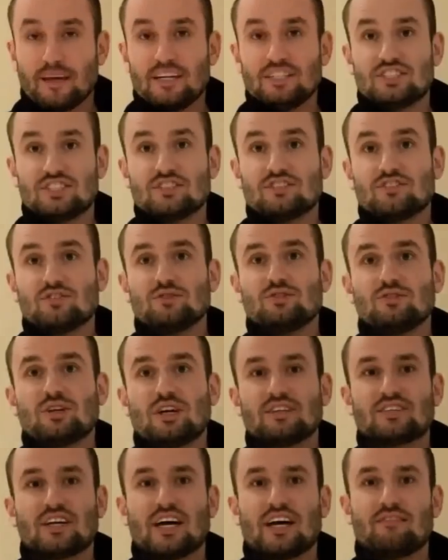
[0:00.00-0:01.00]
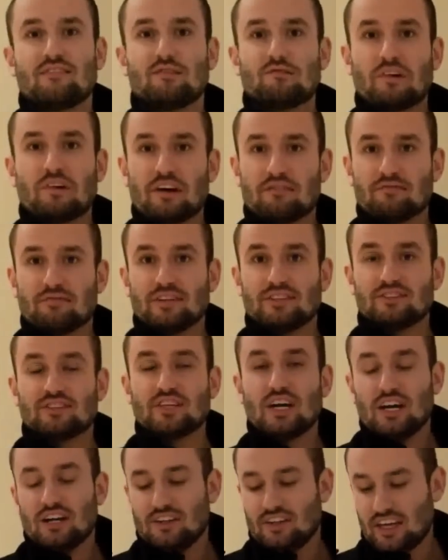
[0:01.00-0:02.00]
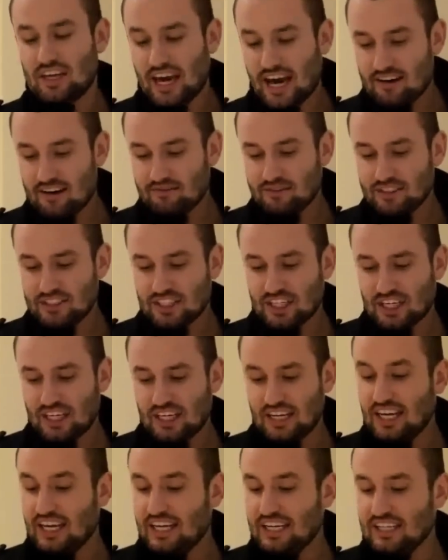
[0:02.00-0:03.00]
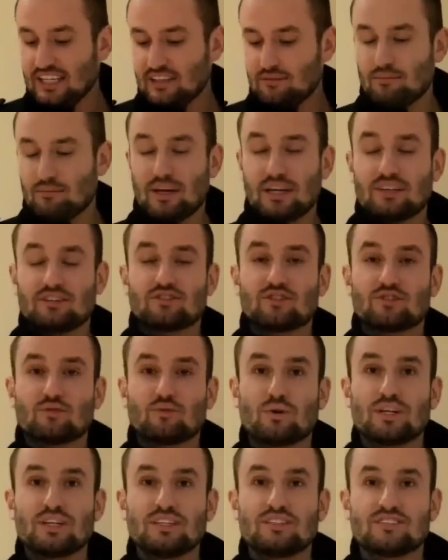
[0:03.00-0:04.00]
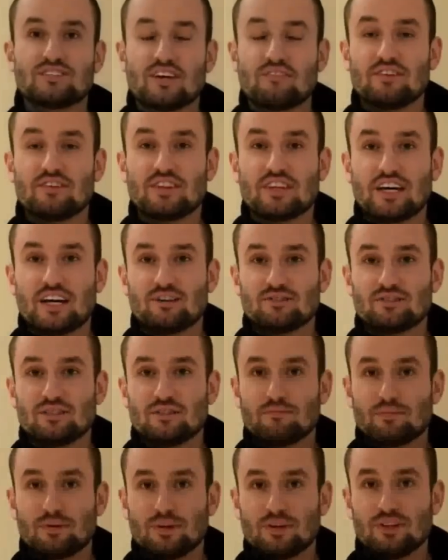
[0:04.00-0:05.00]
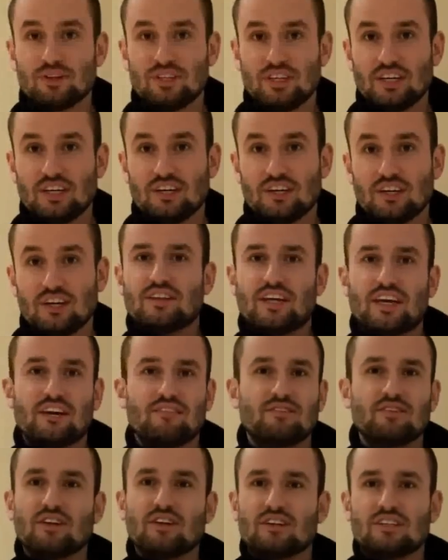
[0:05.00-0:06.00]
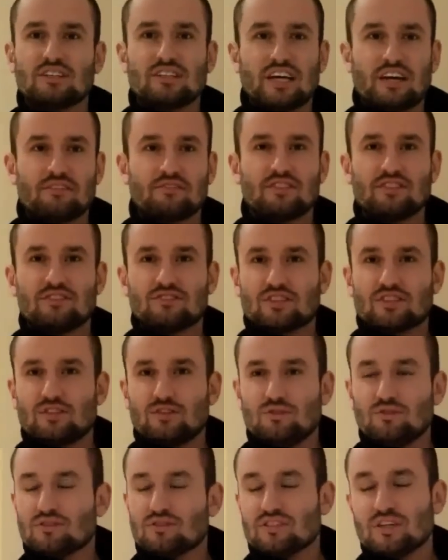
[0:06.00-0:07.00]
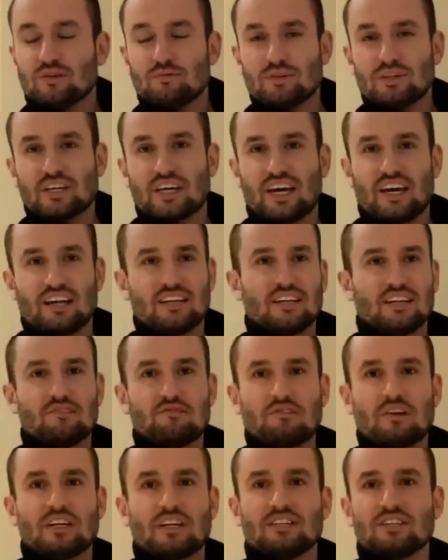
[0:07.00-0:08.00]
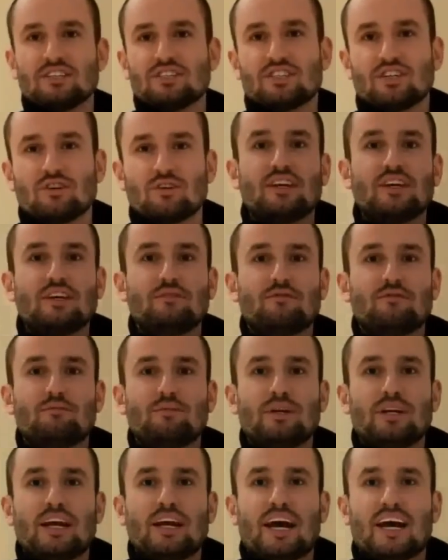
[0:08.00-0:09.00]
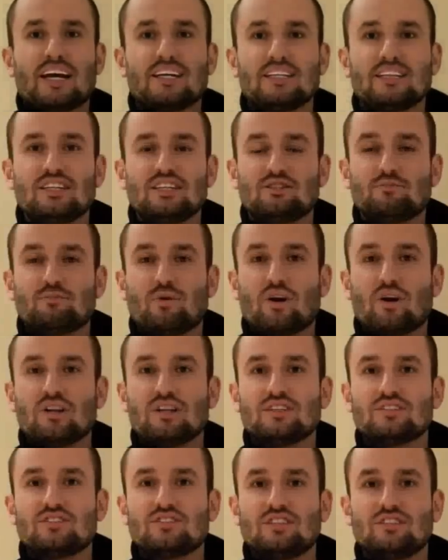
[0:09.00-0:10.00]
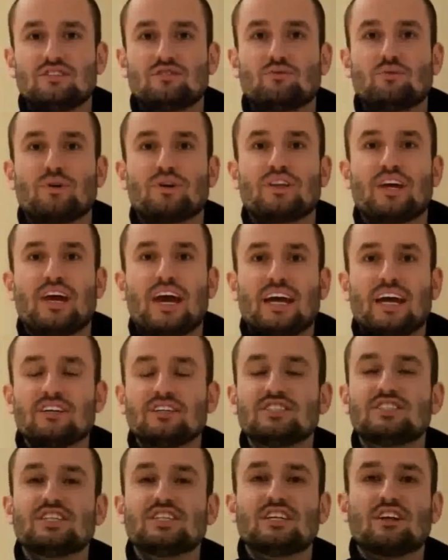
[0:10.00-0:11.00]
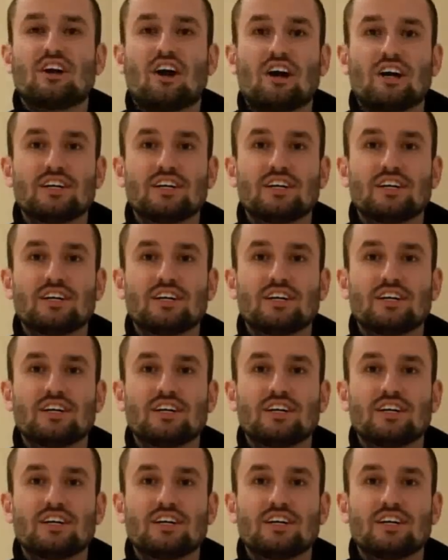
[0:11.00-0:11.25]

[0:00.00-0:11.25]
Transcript: And just so you guys have a reference, the average Canadian makes $27,000 per year. They have a lot of leftist kooks up in Canada running the show. They've been adding these policies where the energy and